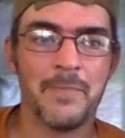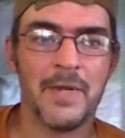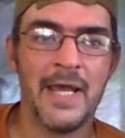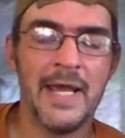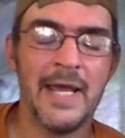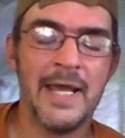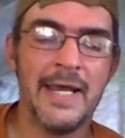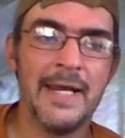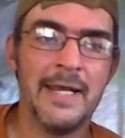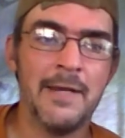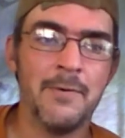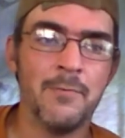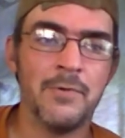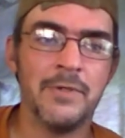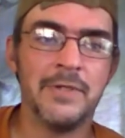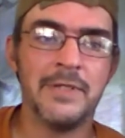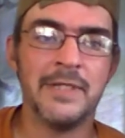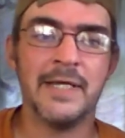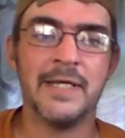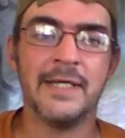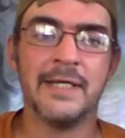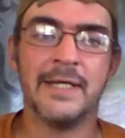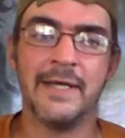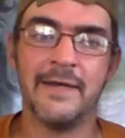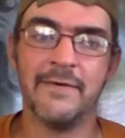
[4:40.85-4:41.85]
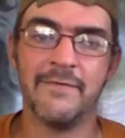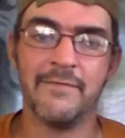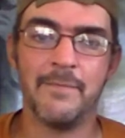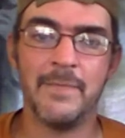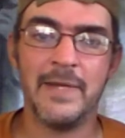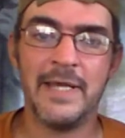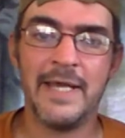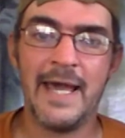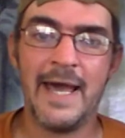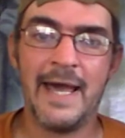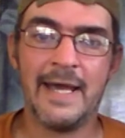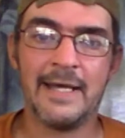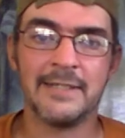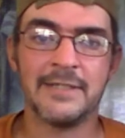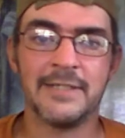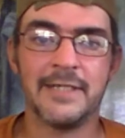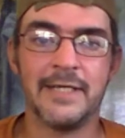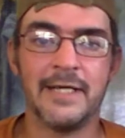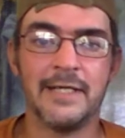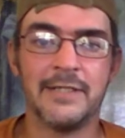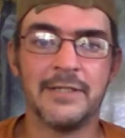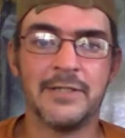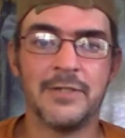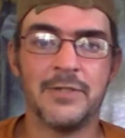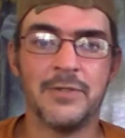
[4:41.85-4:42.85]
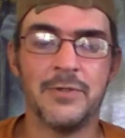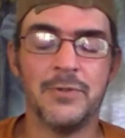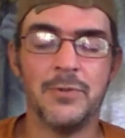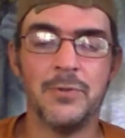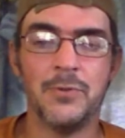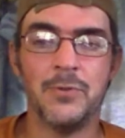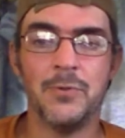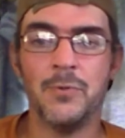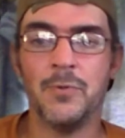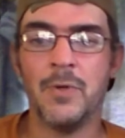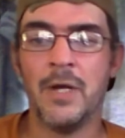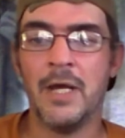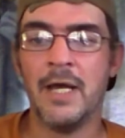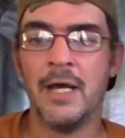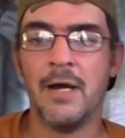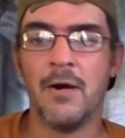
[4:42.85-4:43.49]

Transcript: and it would then give me access to